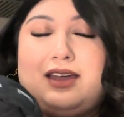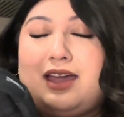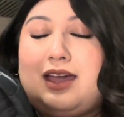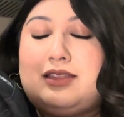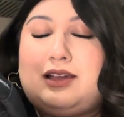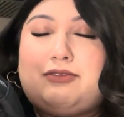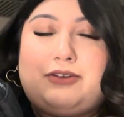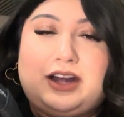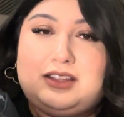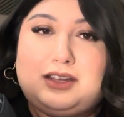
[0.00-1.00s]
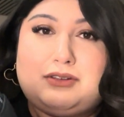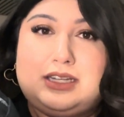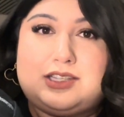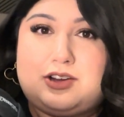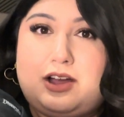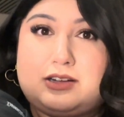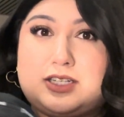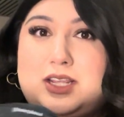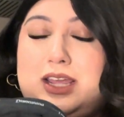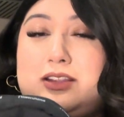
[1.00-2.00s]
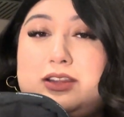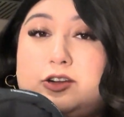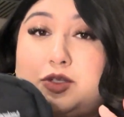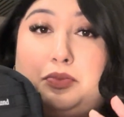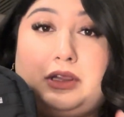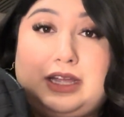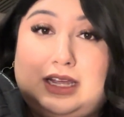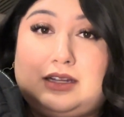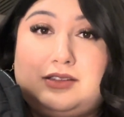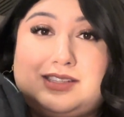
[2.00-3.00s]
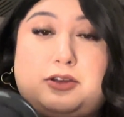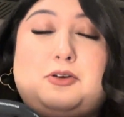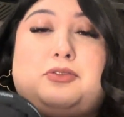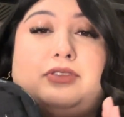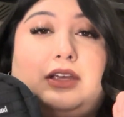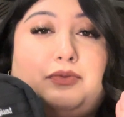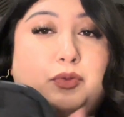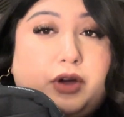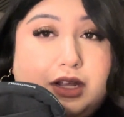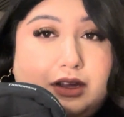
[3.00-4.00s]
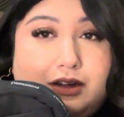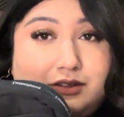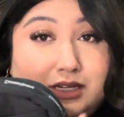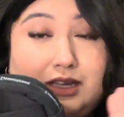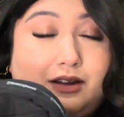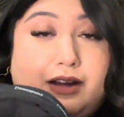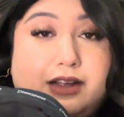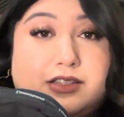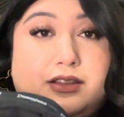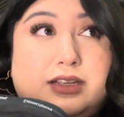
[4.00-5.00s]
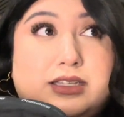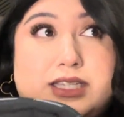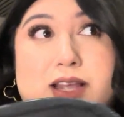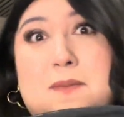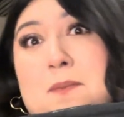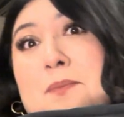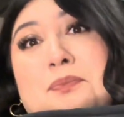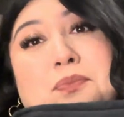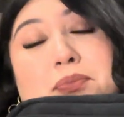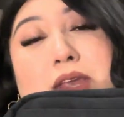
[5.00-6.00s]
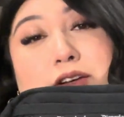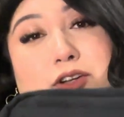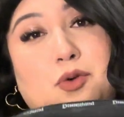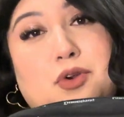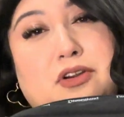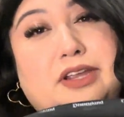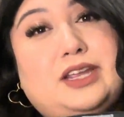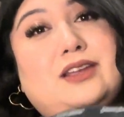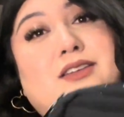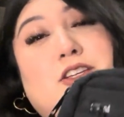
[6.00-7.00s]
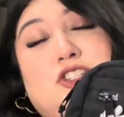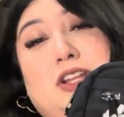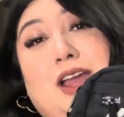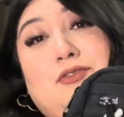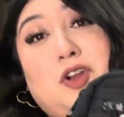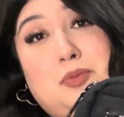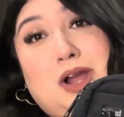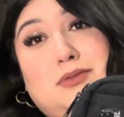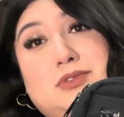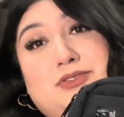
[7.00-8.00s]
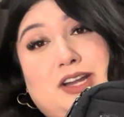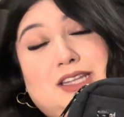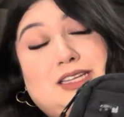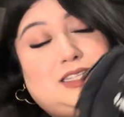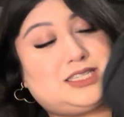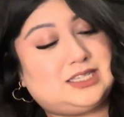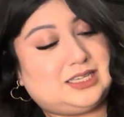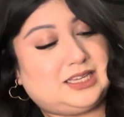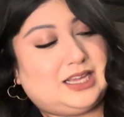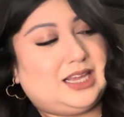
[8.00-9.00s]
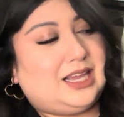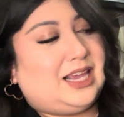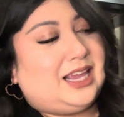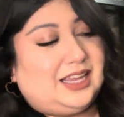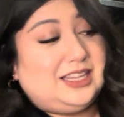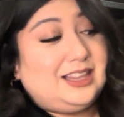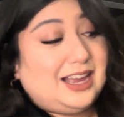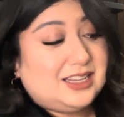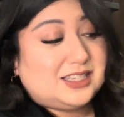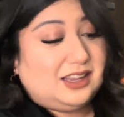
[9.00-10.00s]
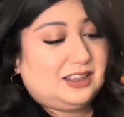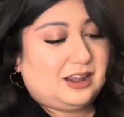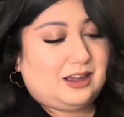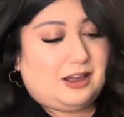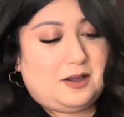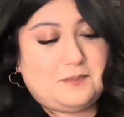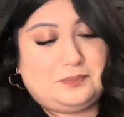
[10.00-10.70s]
and they finally restocked, and there's plenty. So if you've been wanting to get your hands on this, don't worry, you should have no problems finding this. And the last thing that I got